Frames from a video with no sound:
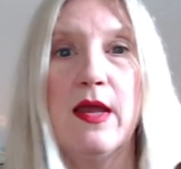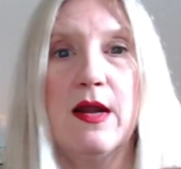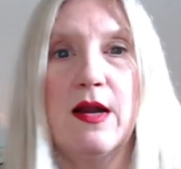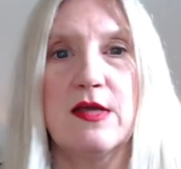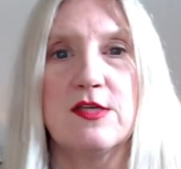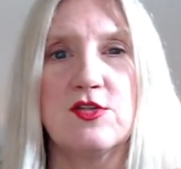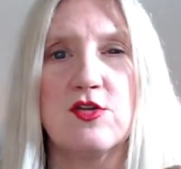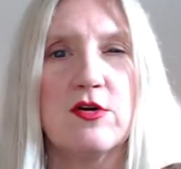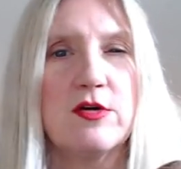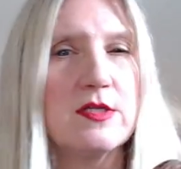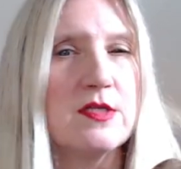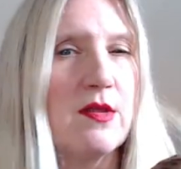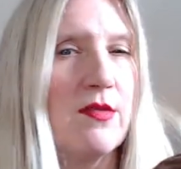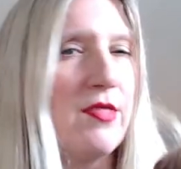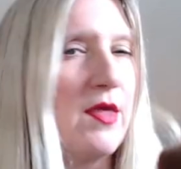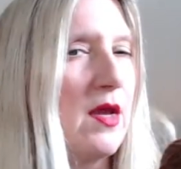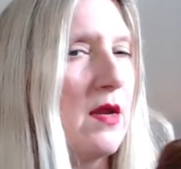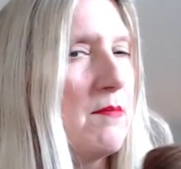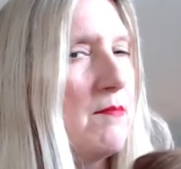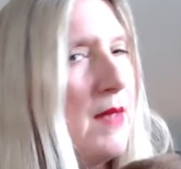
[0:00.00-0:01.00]
started to
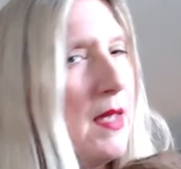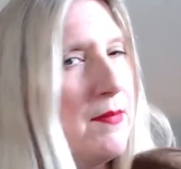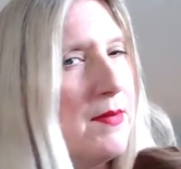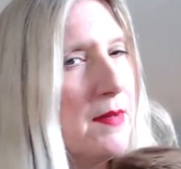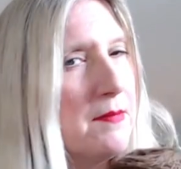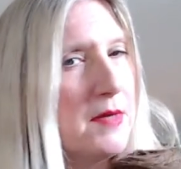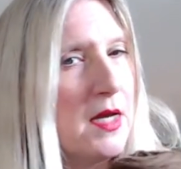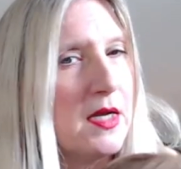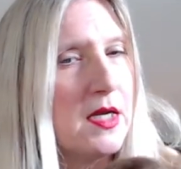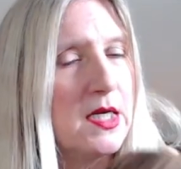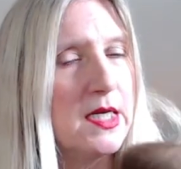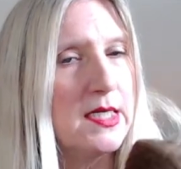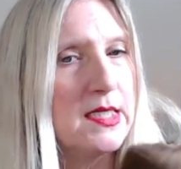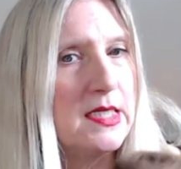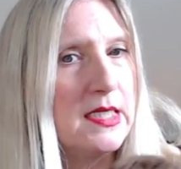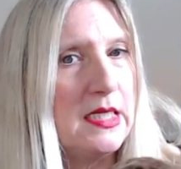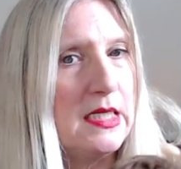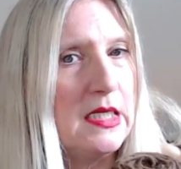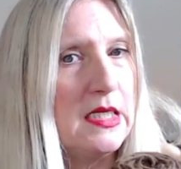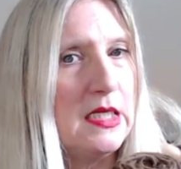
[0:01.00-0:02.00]
think maybe I'm not going to
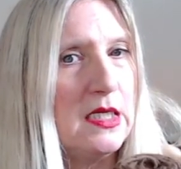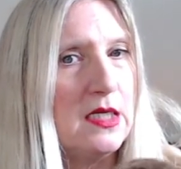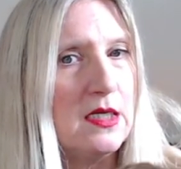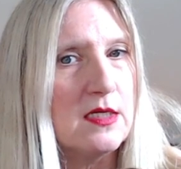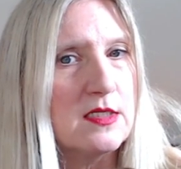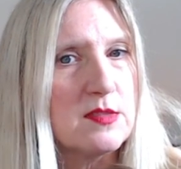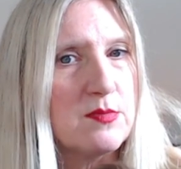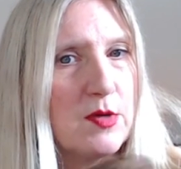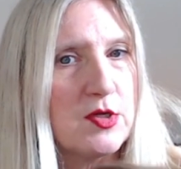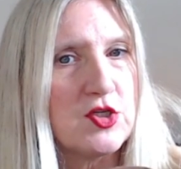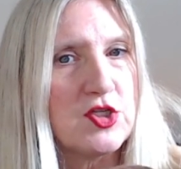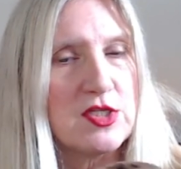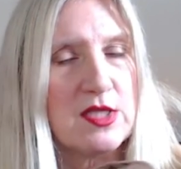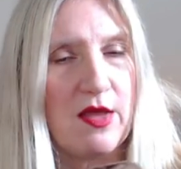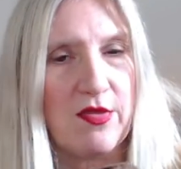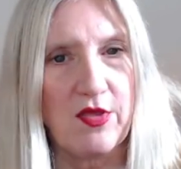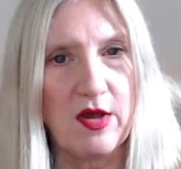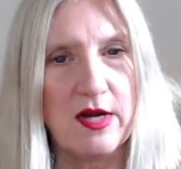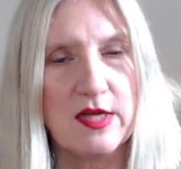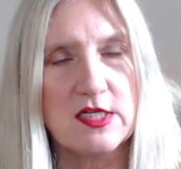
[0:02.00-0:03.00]
need as much as I
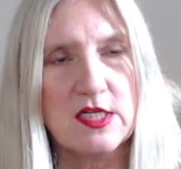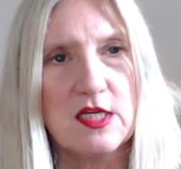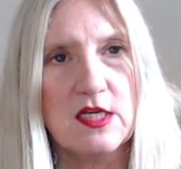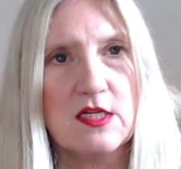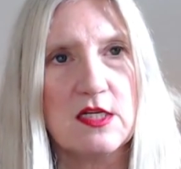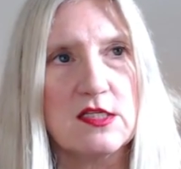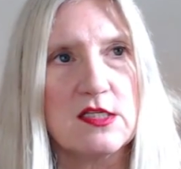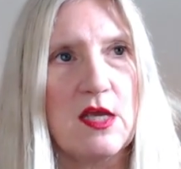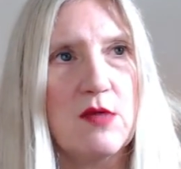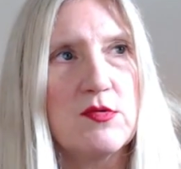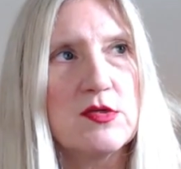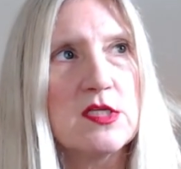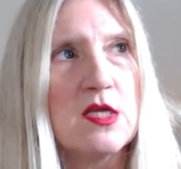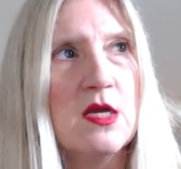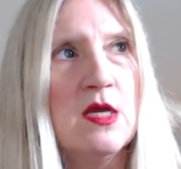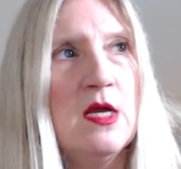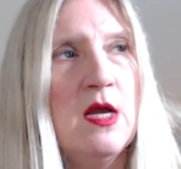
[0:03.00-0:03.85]
thought I did because I was